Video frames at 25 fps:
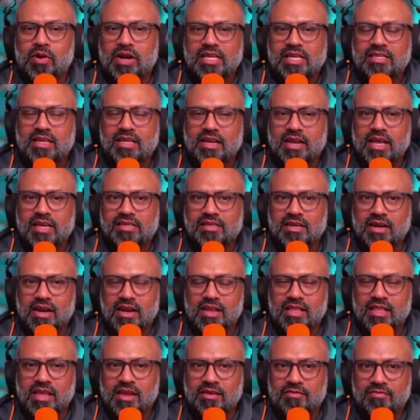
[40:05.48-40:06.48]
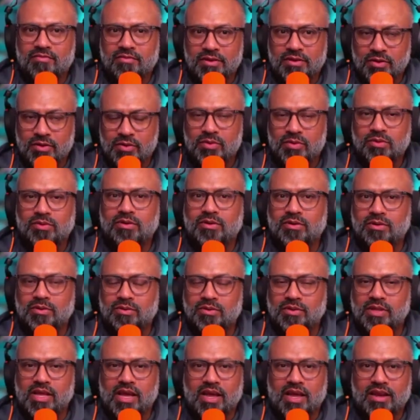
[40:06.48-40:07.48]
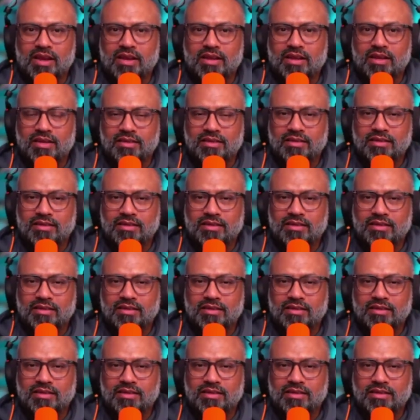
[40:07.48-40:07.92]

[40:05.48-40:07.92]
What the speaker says: what is the next right thing for you to do that?